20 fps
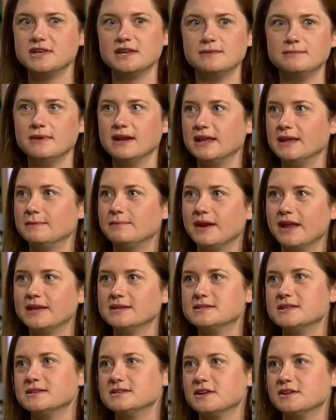in a million
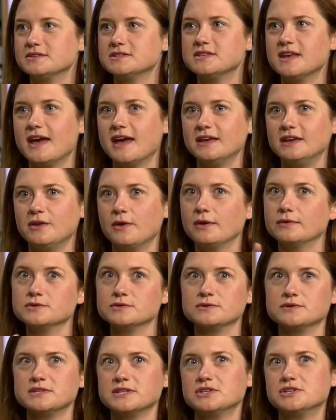places on set. You know, I was
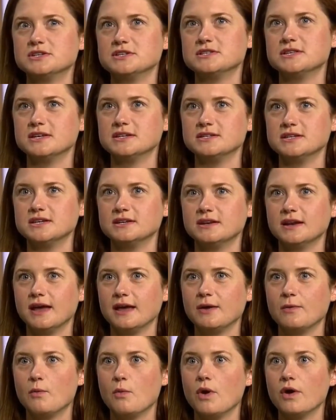always interested in
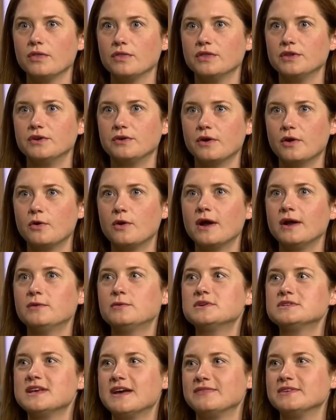like I'd
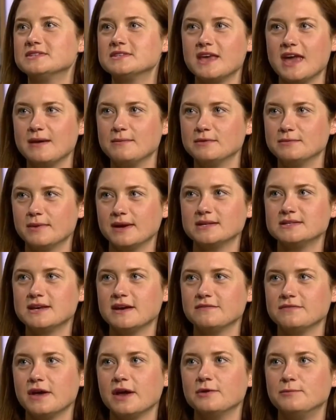always had this game with
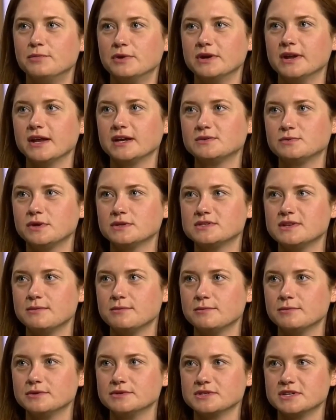myself that I'd predict what
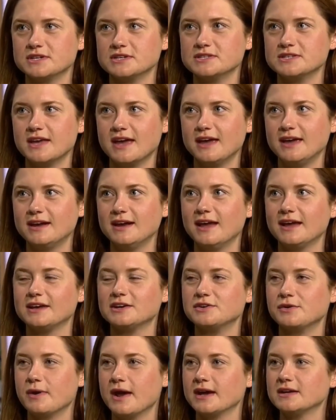someone was going to say, like
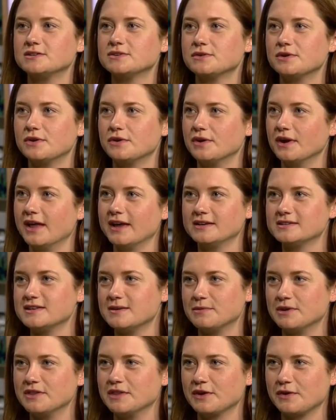a director or like
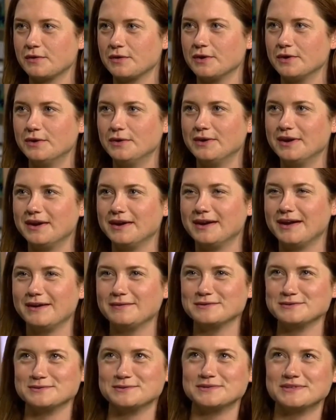someone in the crew, and
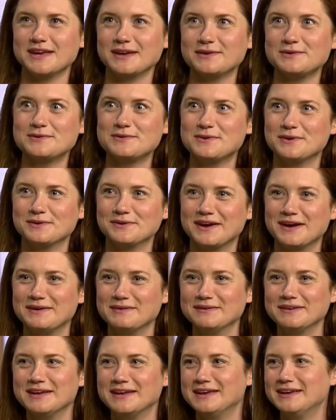I was always like,
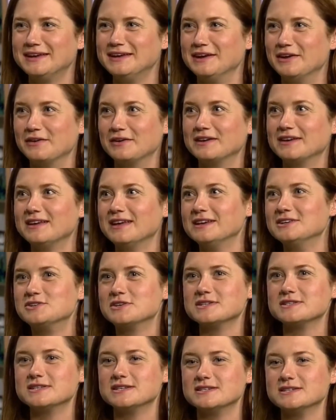you know,
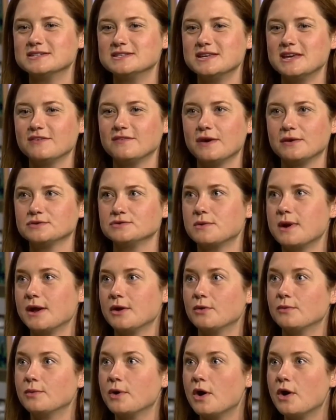interested to see if I was right
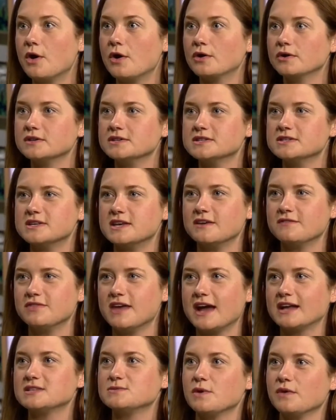or wrong, to see if
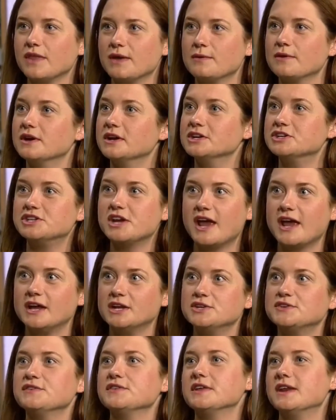that's what they were going to
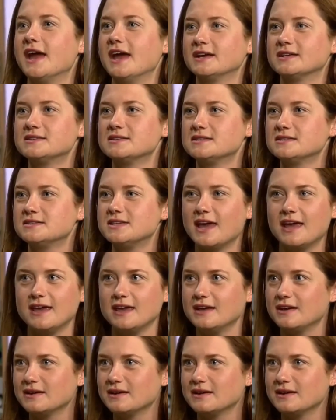change for the next take.